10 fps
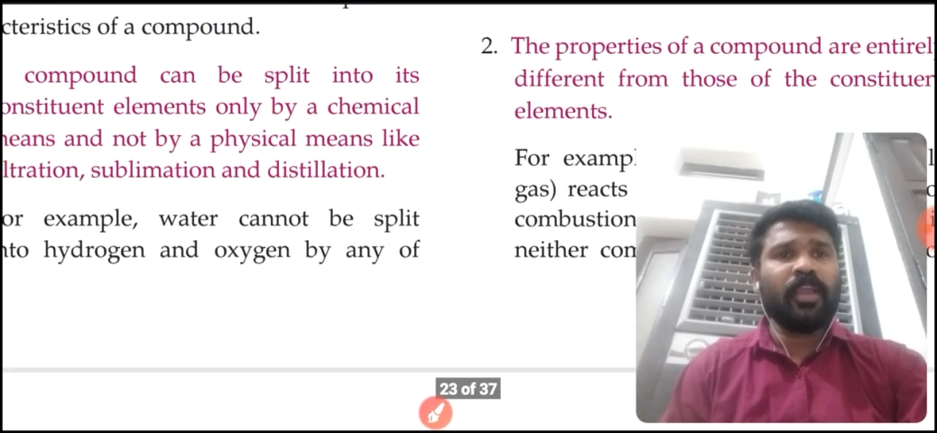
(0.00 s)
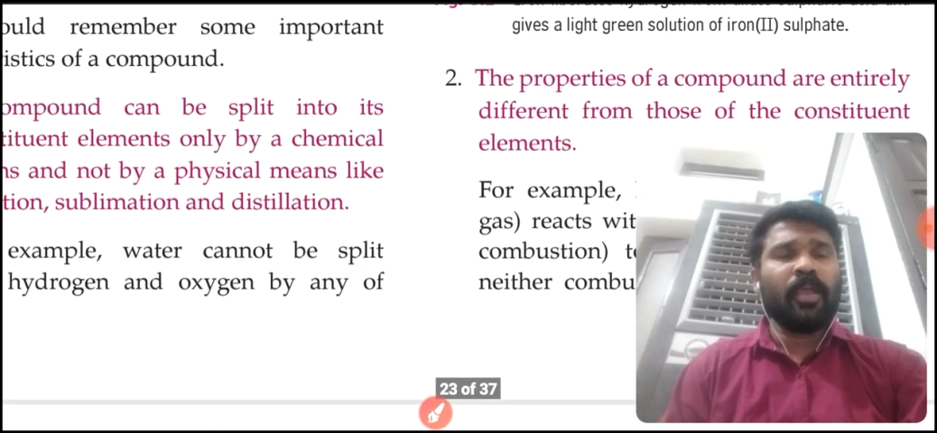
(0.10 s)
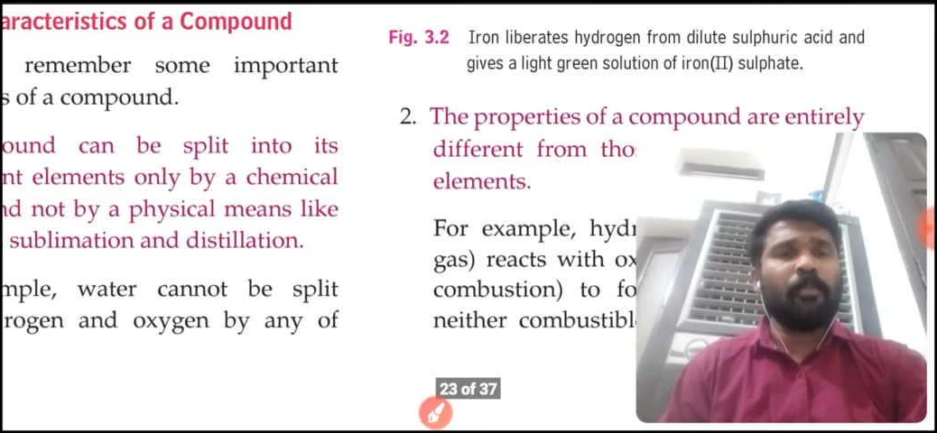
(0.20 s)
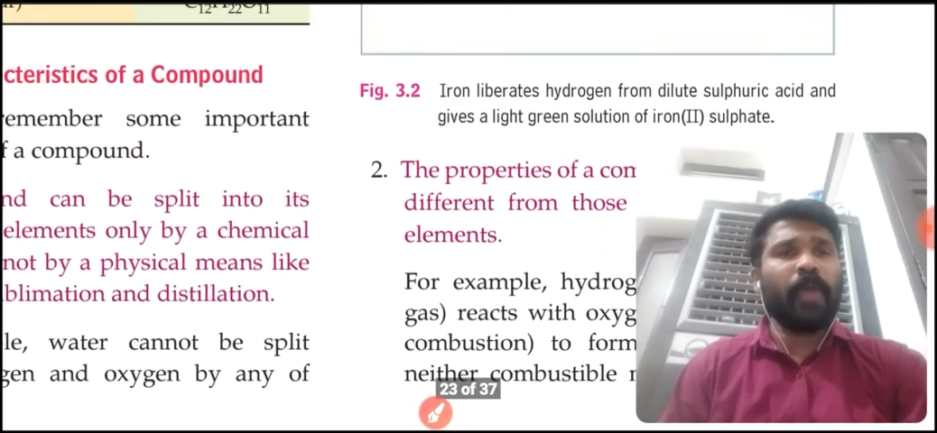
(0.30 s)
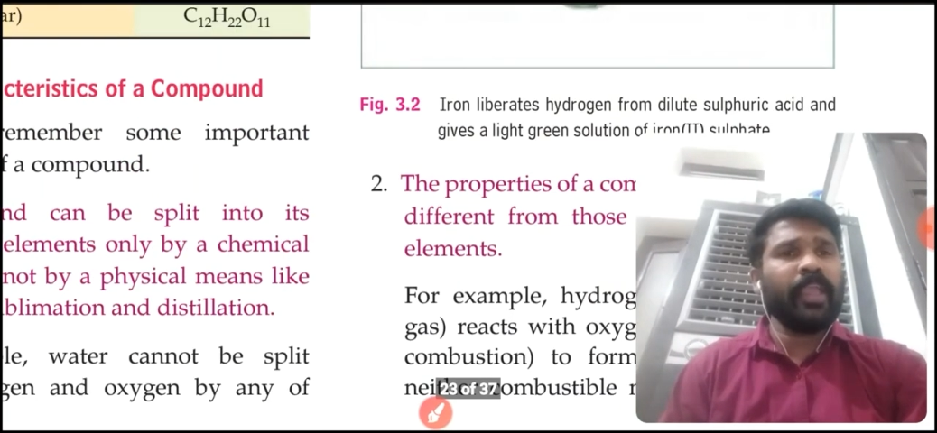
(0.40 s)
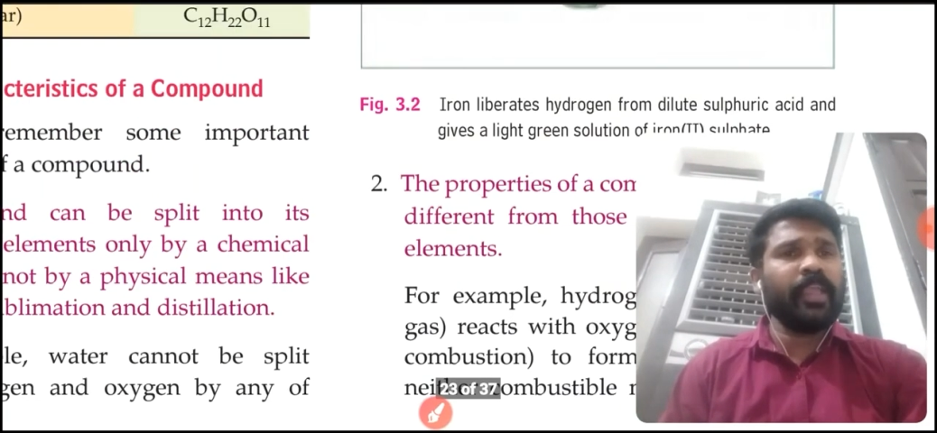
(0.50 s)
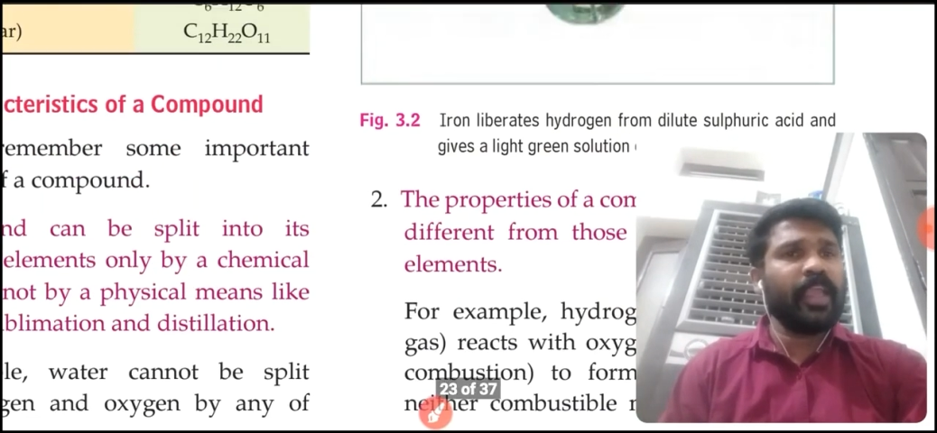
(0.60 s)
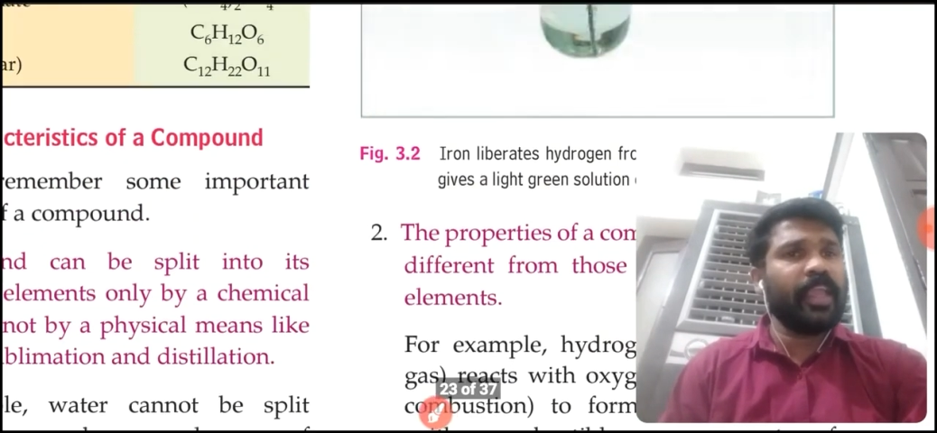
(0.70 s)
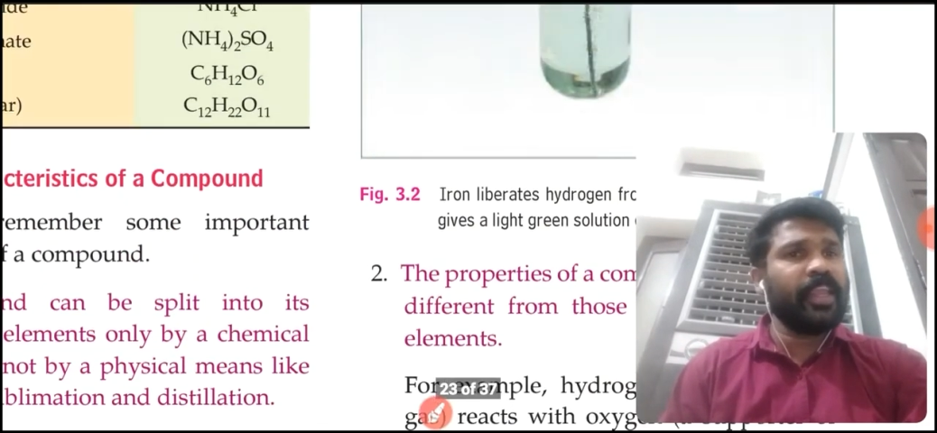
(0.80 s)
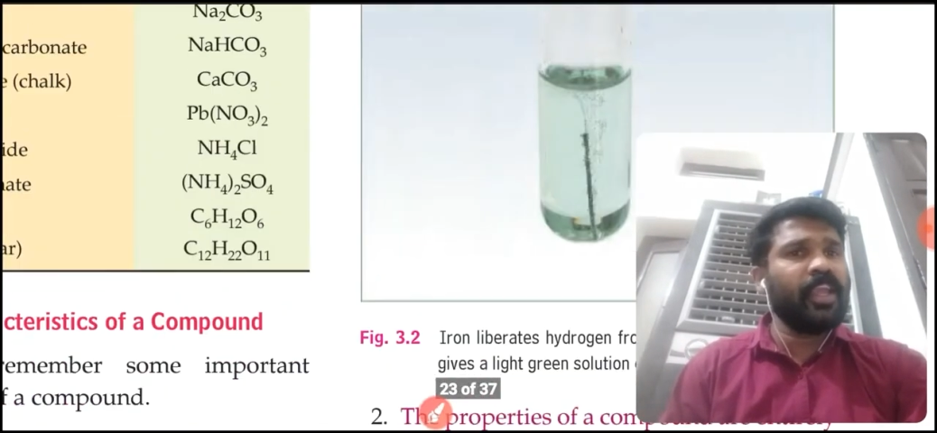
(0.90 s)
by
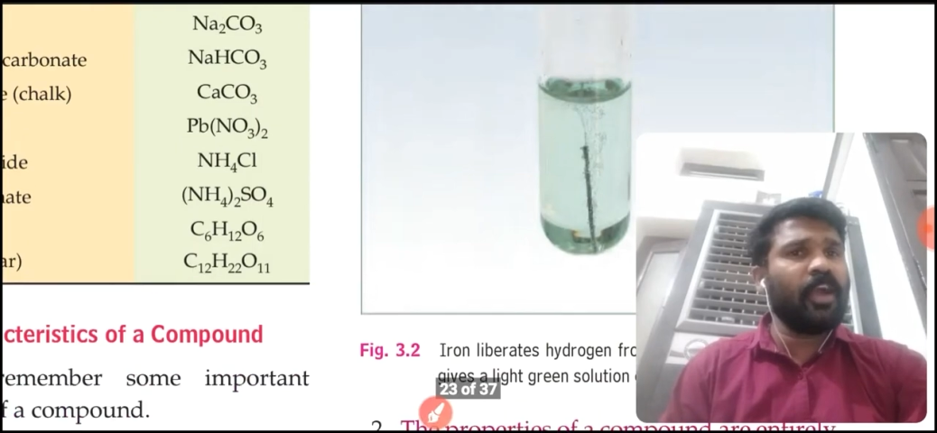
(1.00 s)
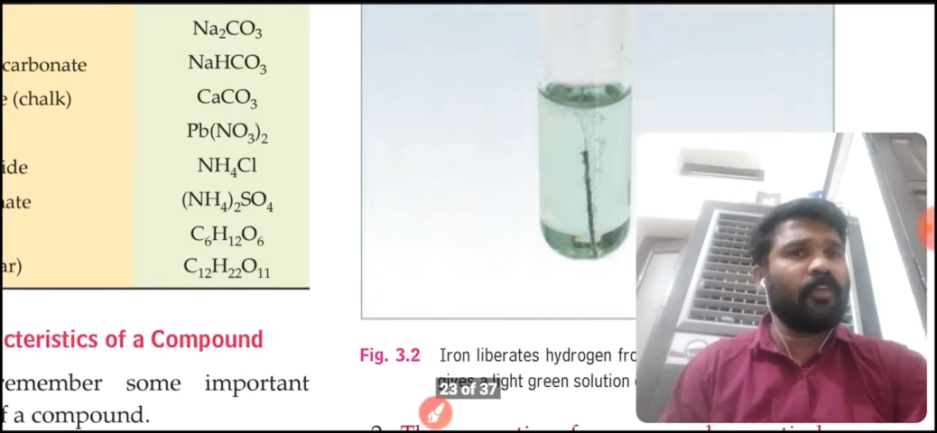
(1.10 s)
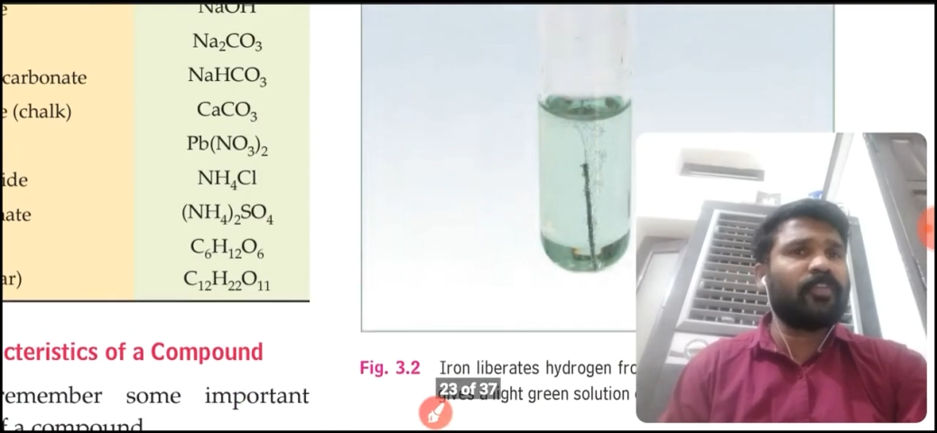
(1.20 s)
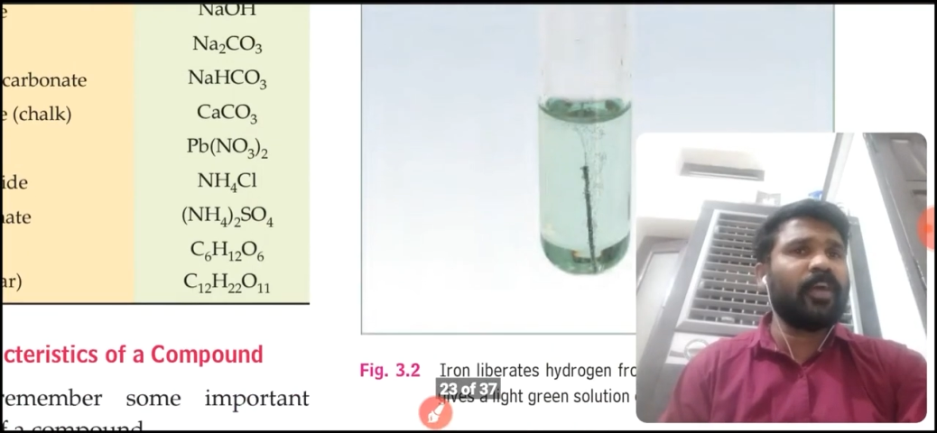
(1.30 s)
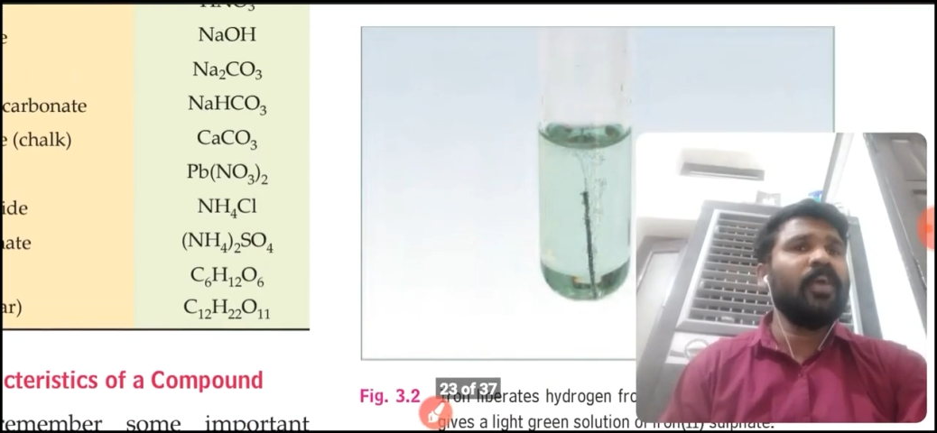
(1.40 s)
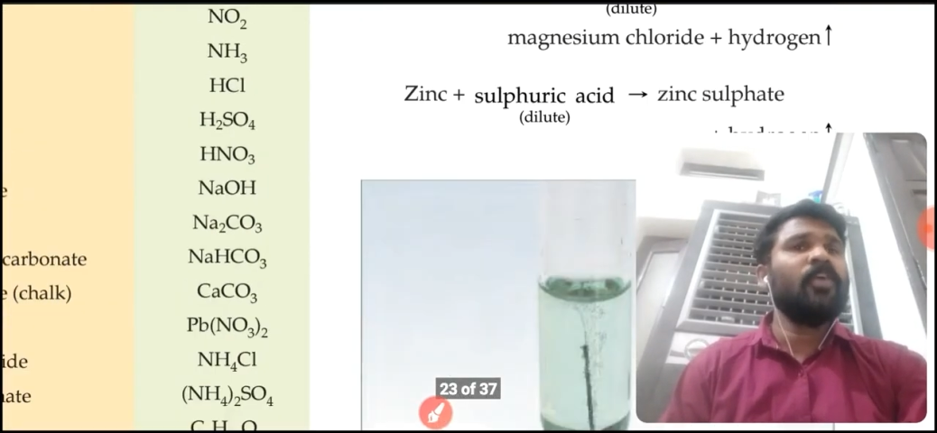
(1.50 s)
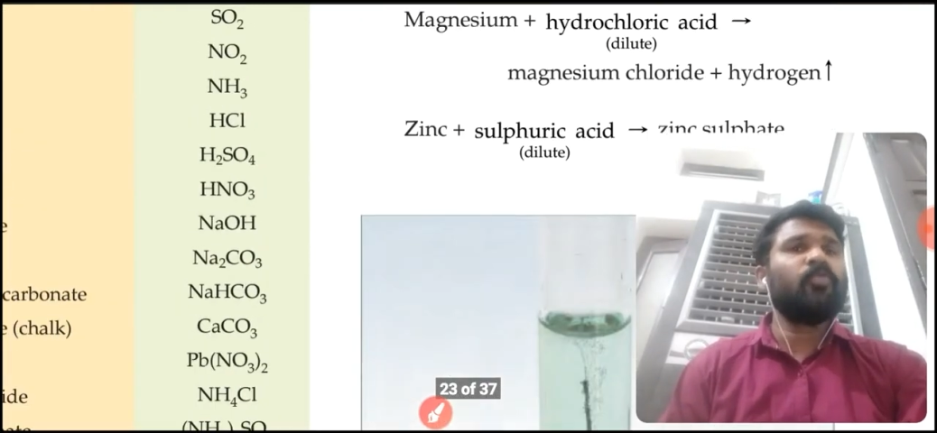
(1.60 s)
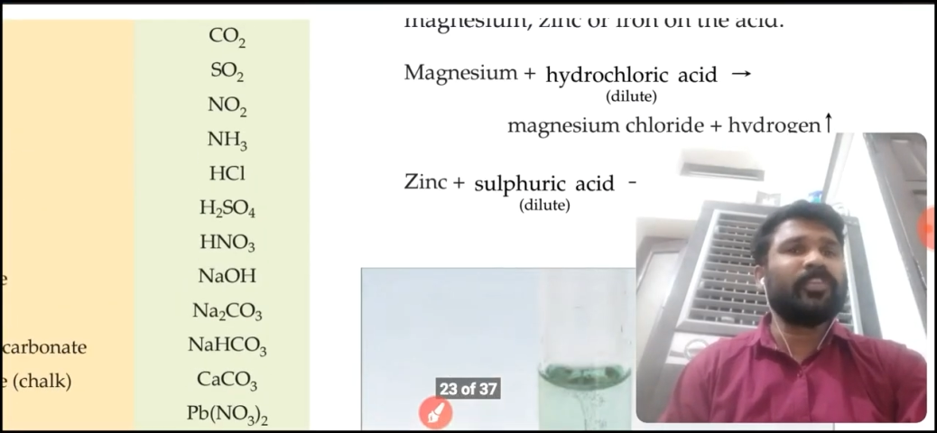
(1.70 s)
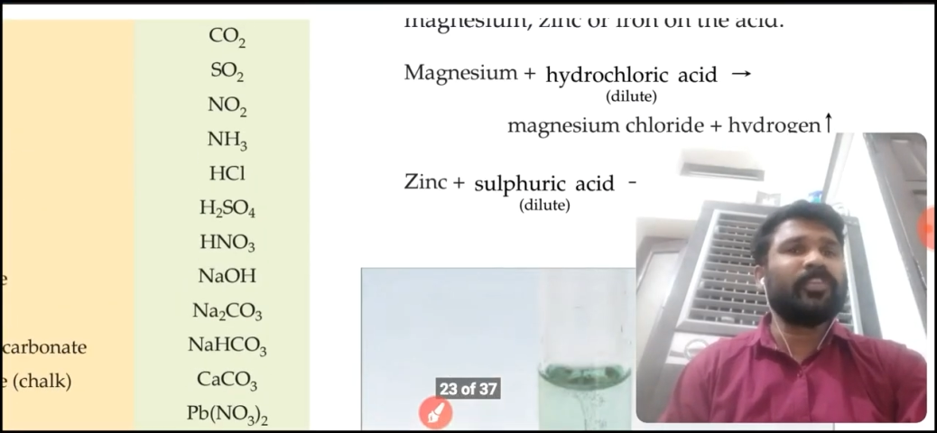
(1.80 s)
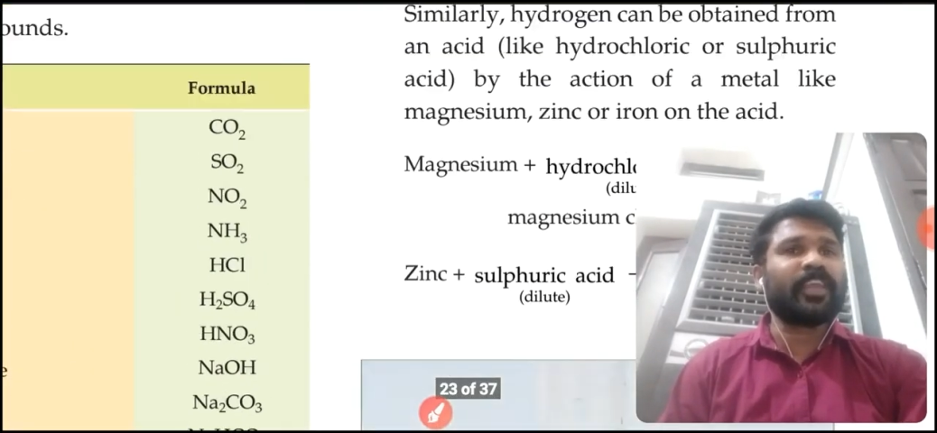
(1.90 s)
any of the
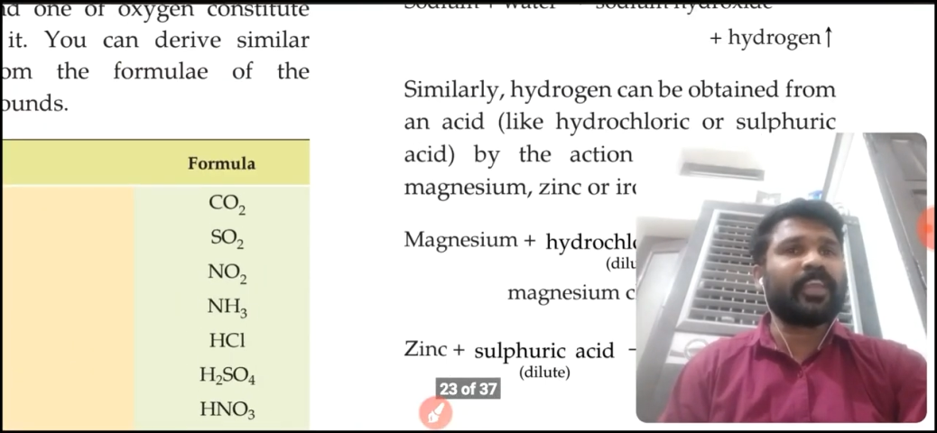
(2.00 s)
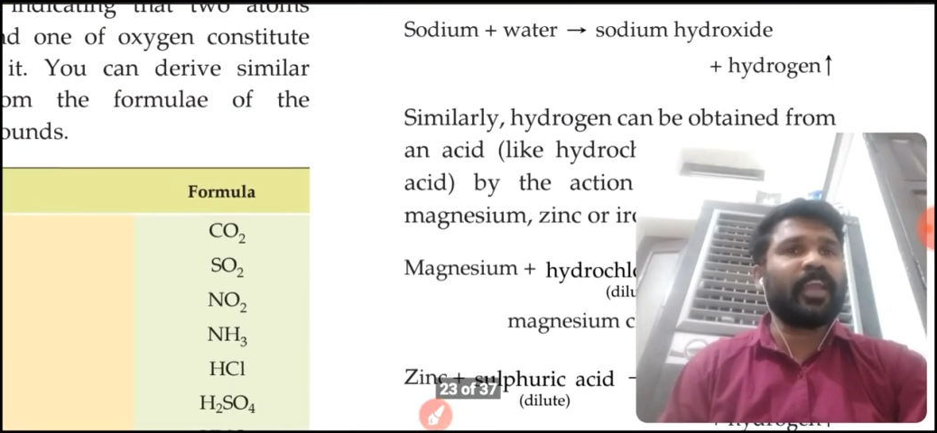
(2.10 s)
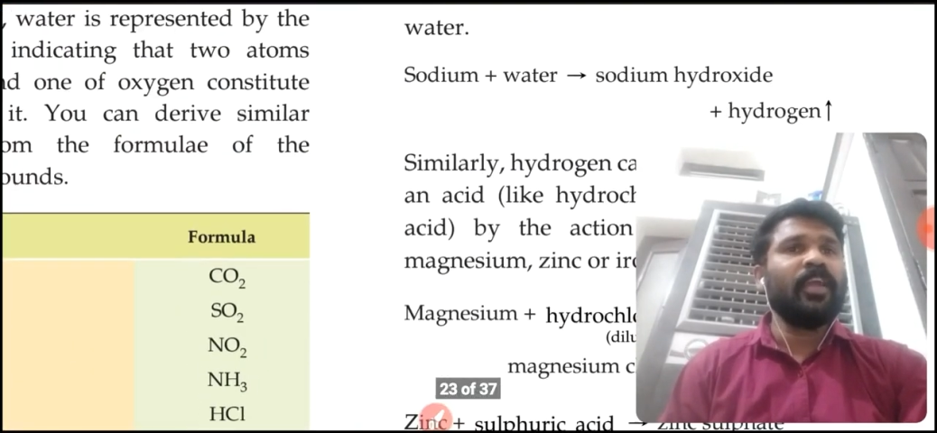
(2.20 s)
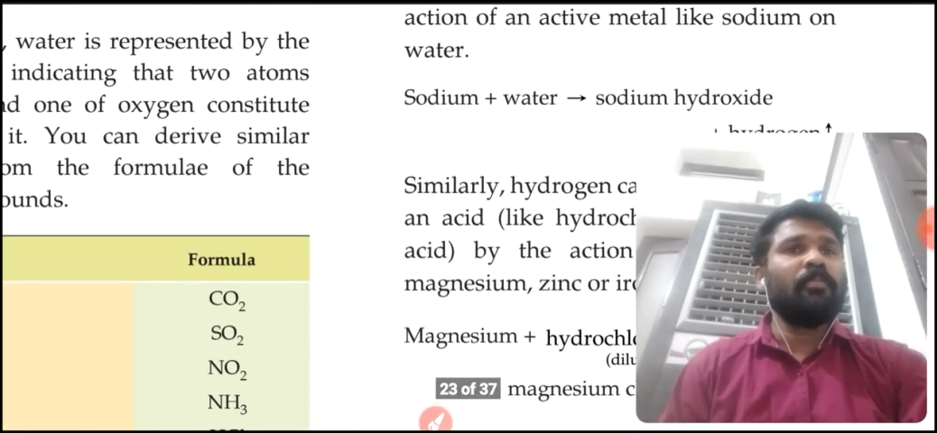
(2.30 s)
physical